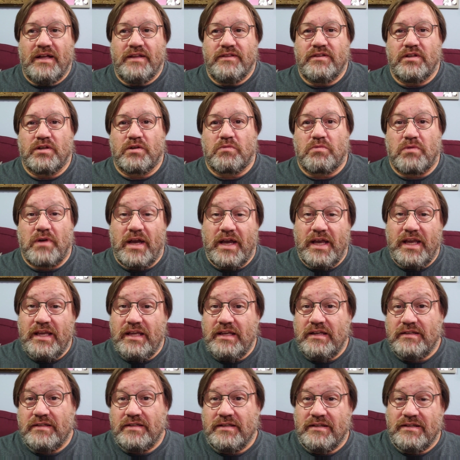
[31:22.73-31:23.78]
they're
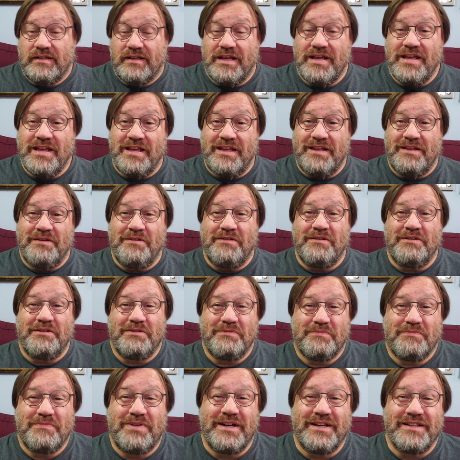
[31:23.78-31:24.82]
right,
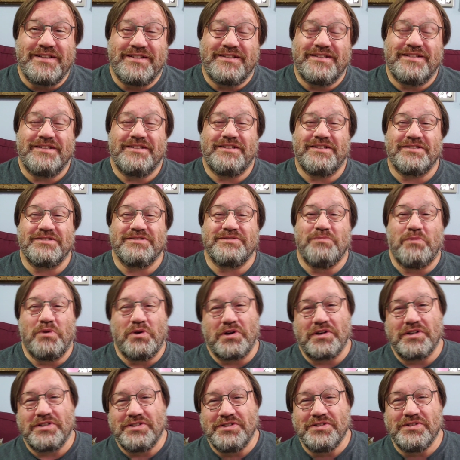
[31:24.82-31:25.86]
but there's
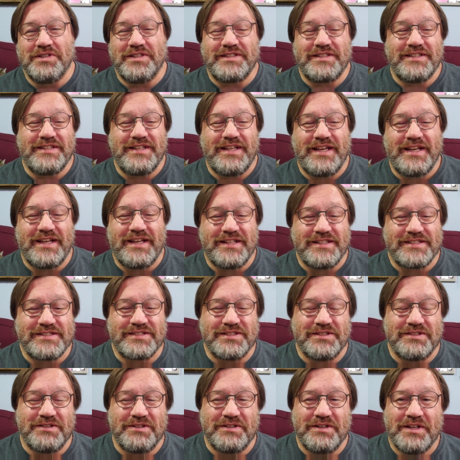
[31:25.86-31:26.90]
more to it than that.
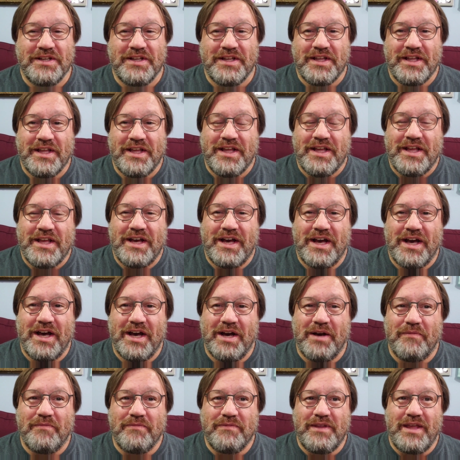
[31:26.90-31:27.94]
So
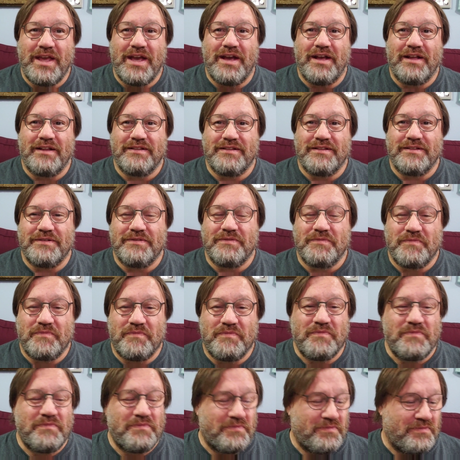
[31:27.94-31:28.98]
yeah,
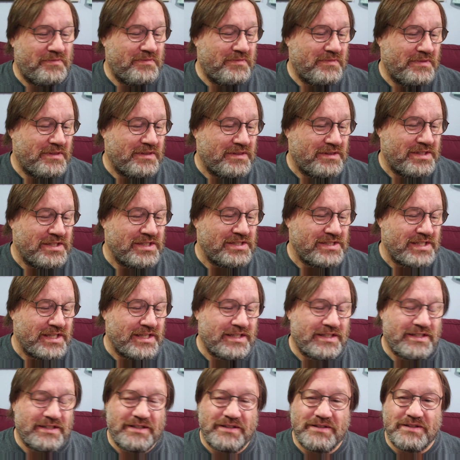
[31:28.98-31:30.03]
just
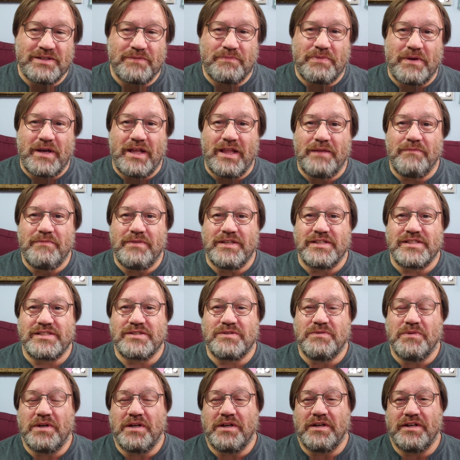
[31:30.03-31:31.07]
like the Polybia
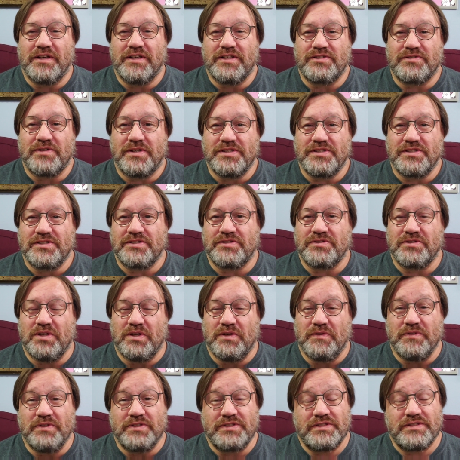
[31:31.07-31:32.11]
square and a treasure
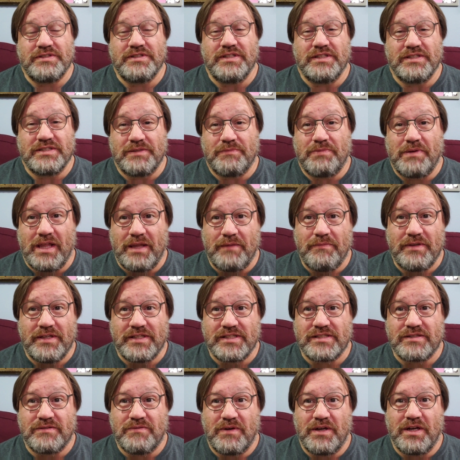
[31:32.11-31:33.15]
trove, it's a Polybia
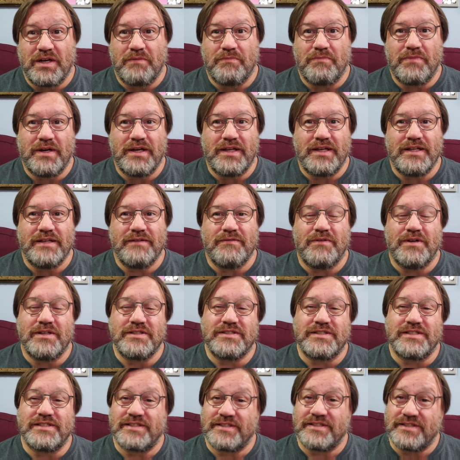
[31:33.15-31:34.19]
square, but it
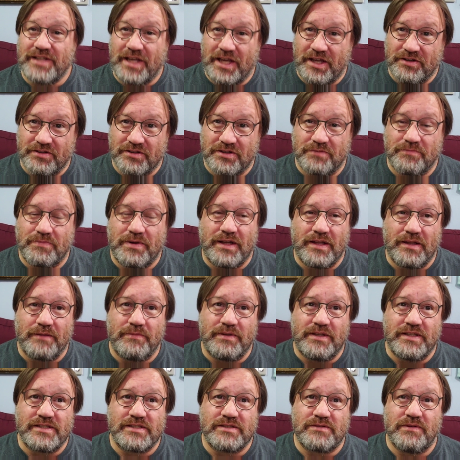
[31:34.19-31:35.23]
wasn't a standard
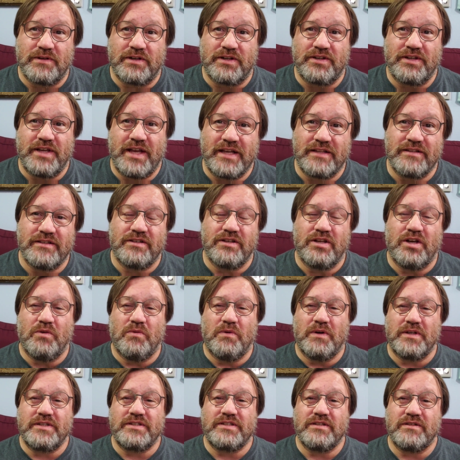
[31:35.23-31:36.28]
Polybia square. You had to know
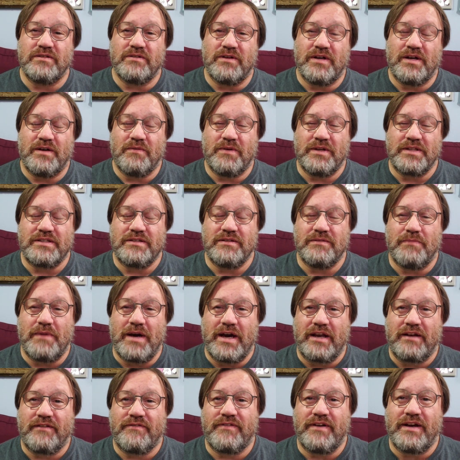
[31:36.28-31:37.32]
what to
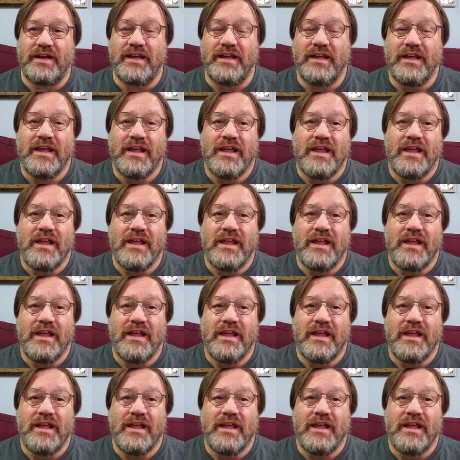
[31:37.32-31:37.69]
modify.